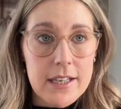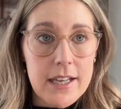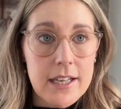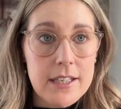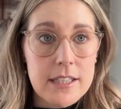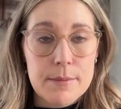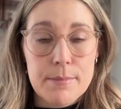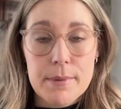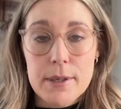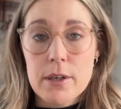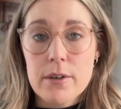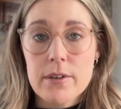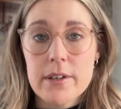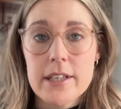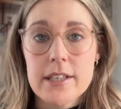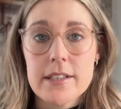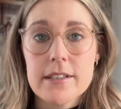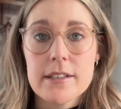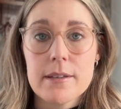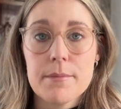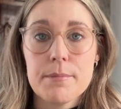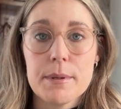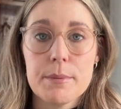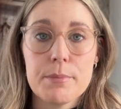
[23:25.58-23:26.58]
And to be honest,
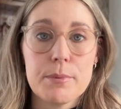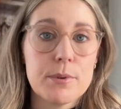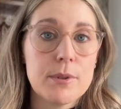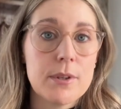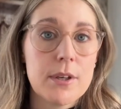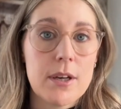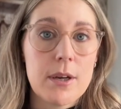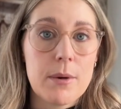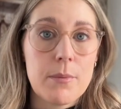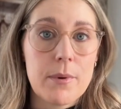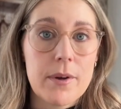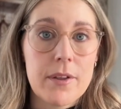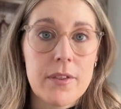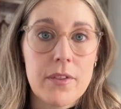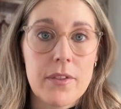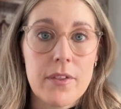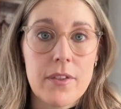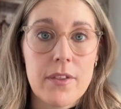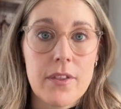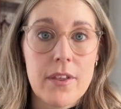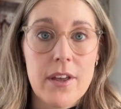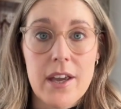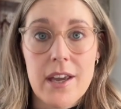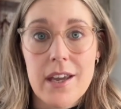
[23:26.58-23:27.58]
some people do it
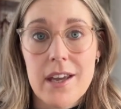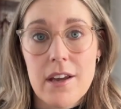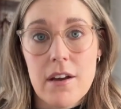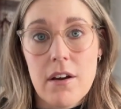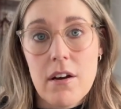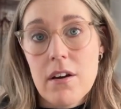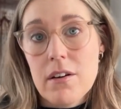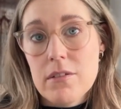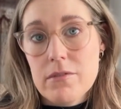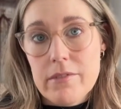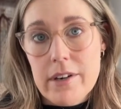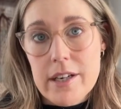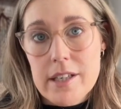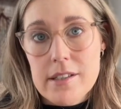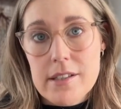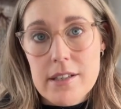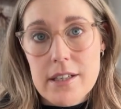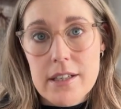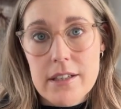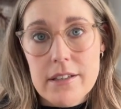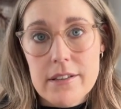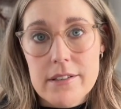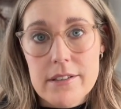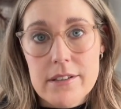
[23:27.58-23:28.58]
when they aren't
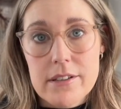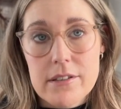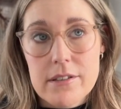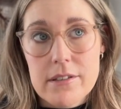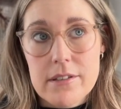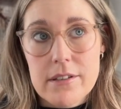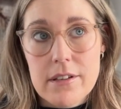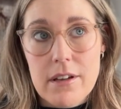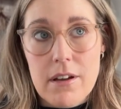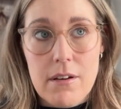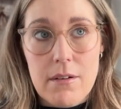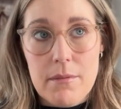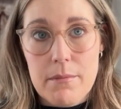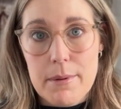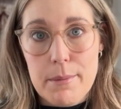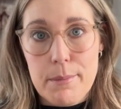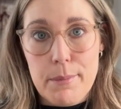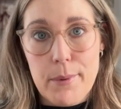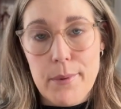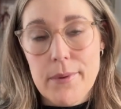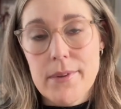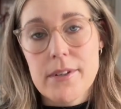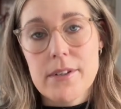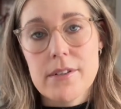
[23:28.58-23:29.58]
renting, because they just can't be
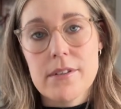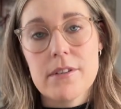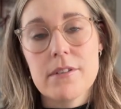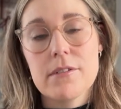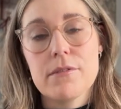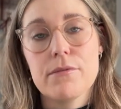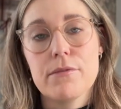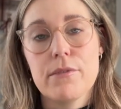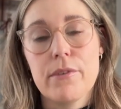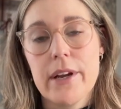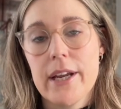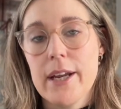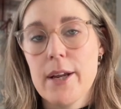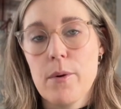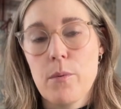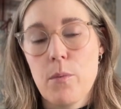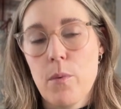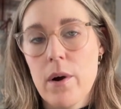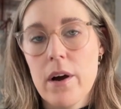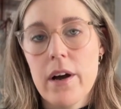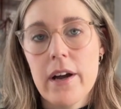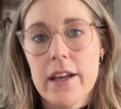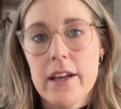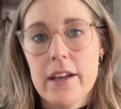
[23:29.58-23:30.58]
bothered to
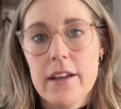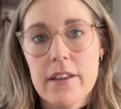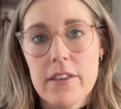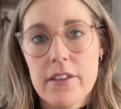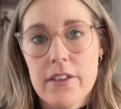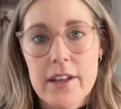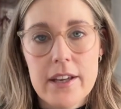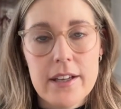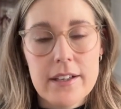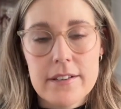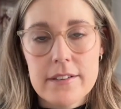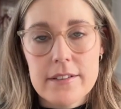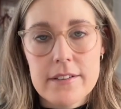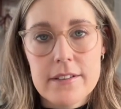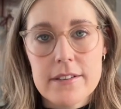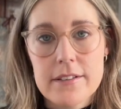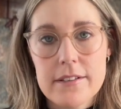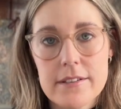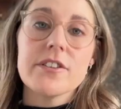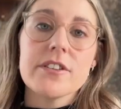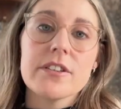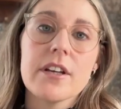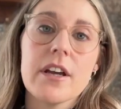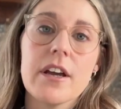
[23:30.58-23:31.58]
rewire things.
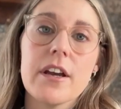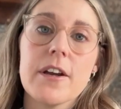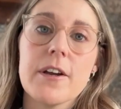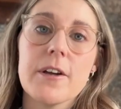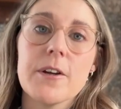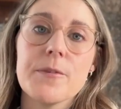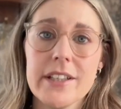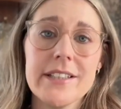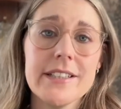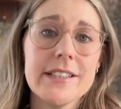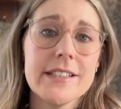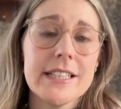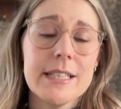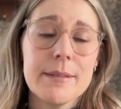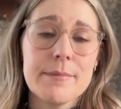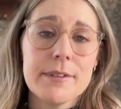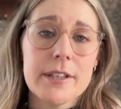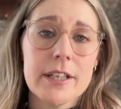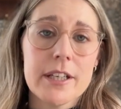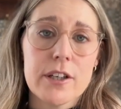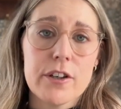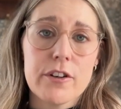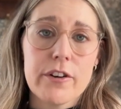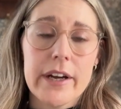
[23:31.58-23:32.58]
So this seems
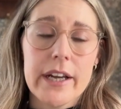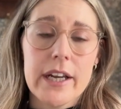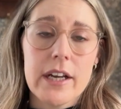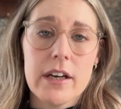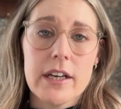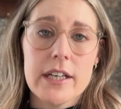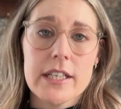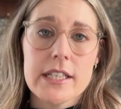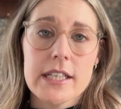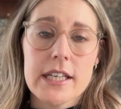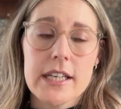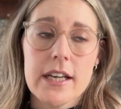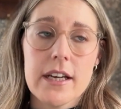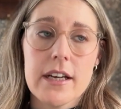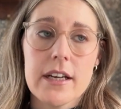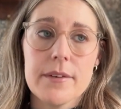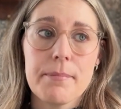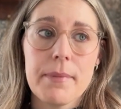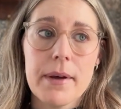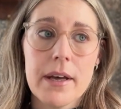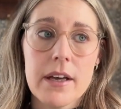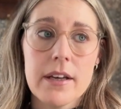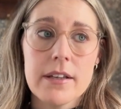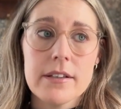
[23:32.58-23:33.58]
like a great idea,
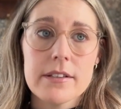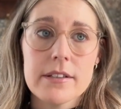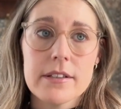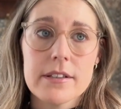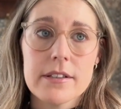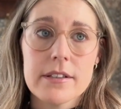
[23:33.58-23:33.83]
but